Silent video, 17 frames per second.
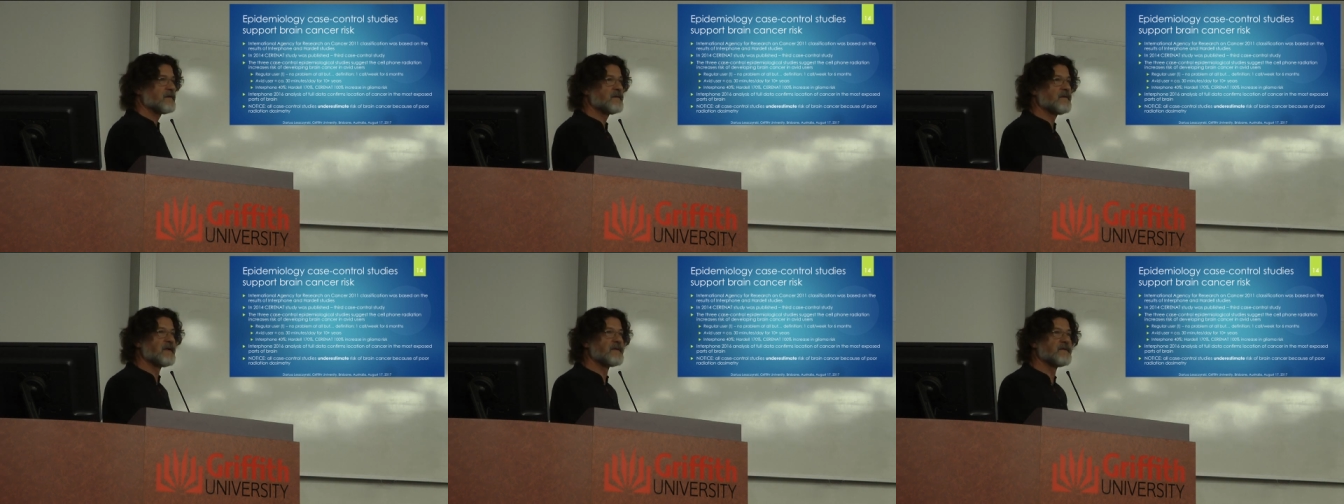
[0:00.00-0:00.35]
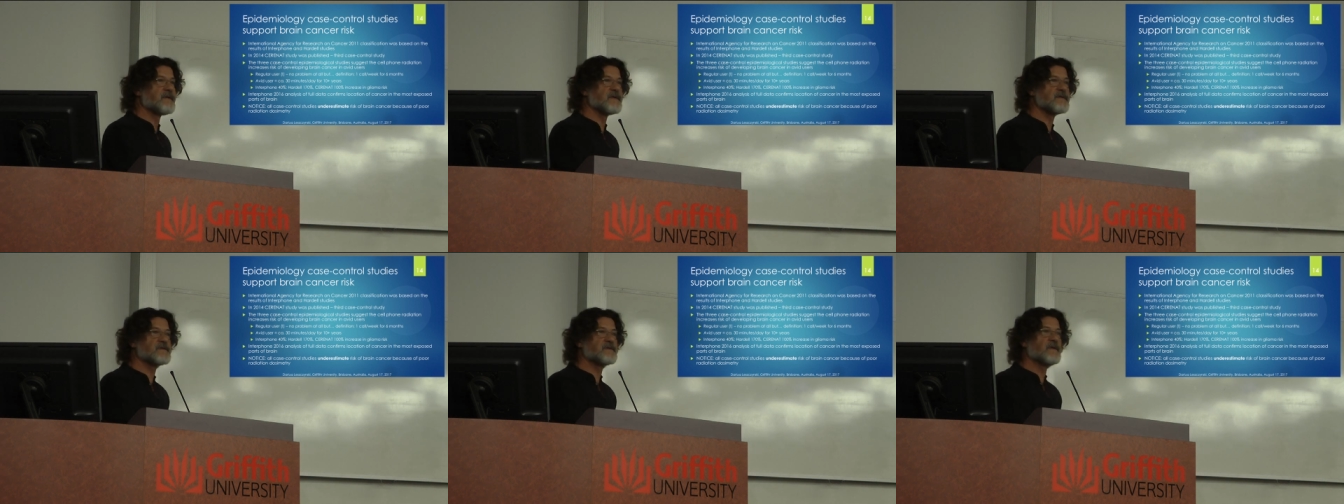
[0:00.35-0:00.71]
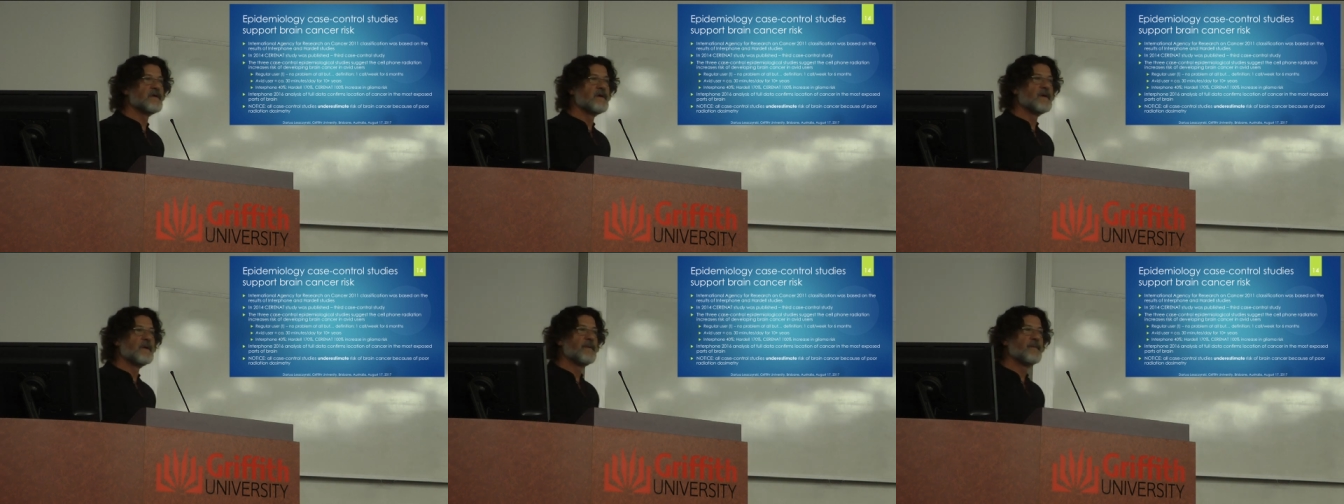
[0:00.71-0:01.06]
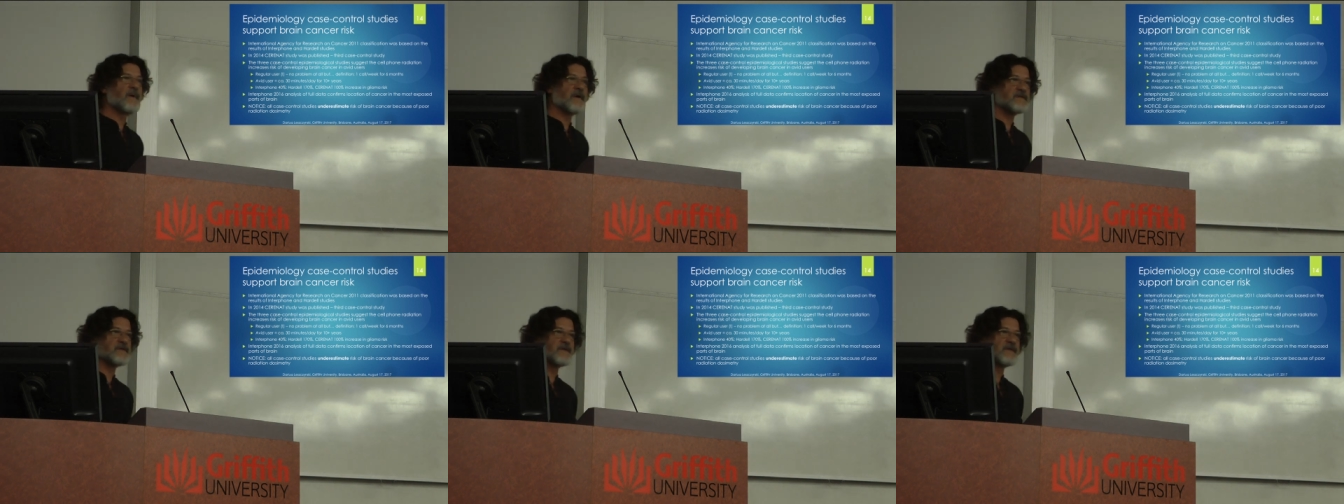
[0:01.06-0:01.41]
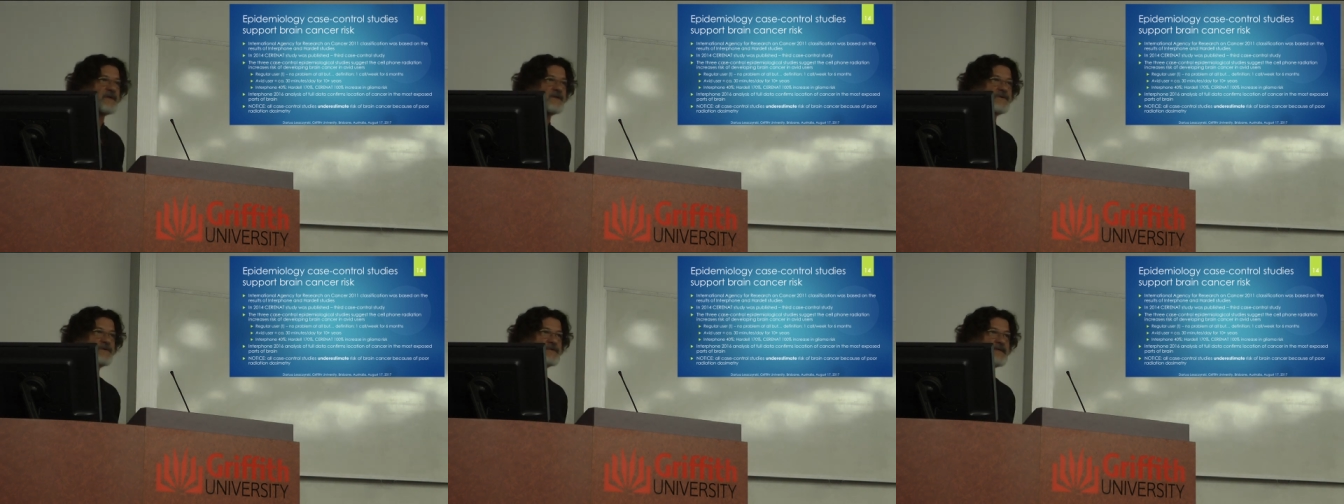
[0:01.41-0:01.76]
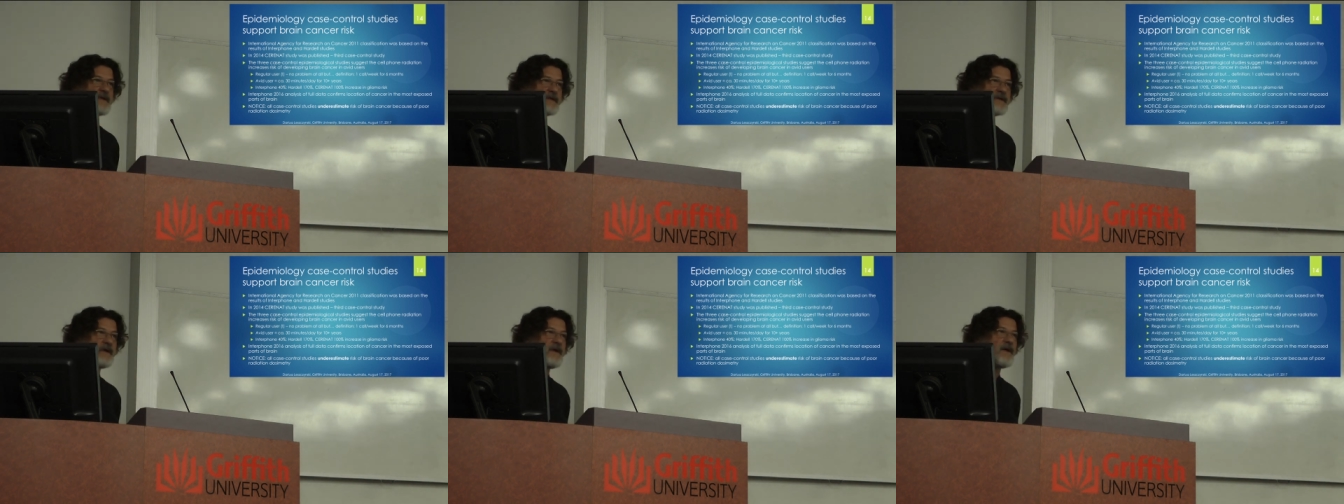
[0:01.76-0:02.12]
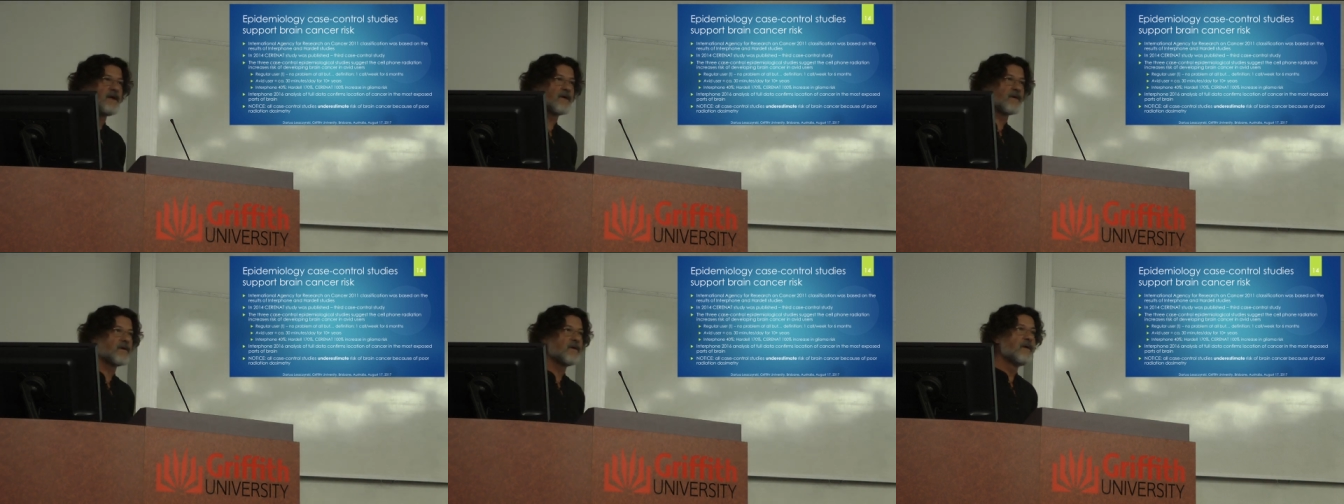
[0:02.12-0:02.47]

than this percentages set here